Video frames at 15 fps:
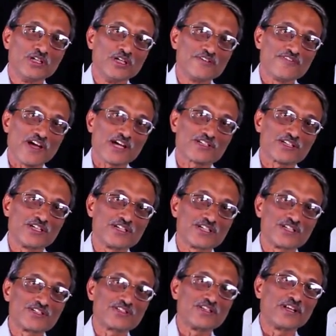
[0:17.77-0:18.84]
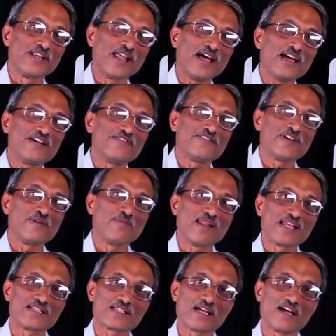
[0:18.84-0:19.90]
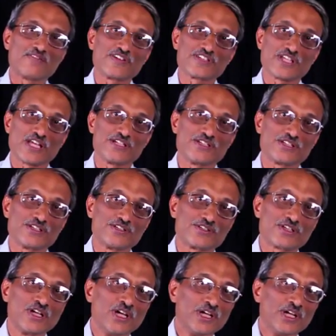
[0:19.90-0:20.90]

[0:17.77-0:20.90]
In fact, it is the life and blood of a sentence.